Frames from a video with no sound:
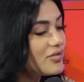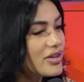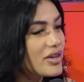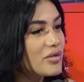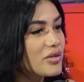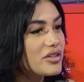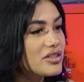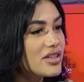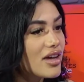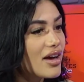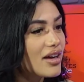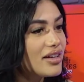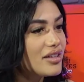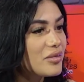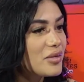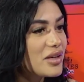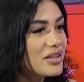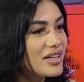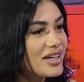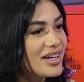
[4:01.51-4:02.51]
And we were talking
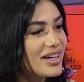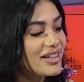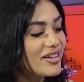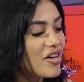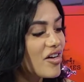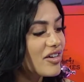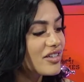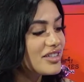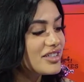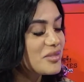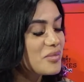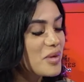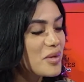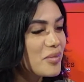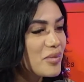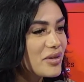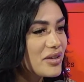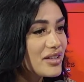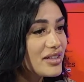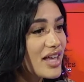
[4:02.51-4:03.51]
about like all these
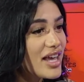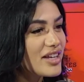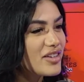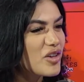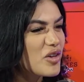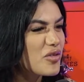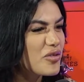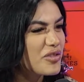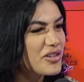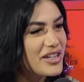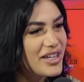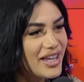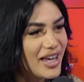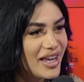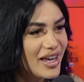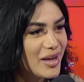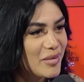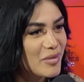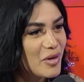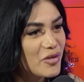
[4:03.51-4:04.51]
people are like no free
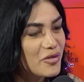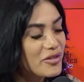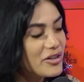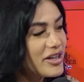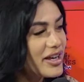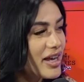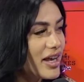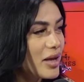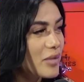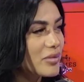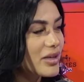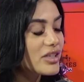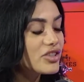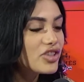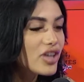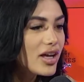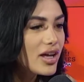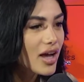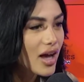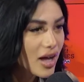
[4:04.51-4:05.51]
game. Like shut up.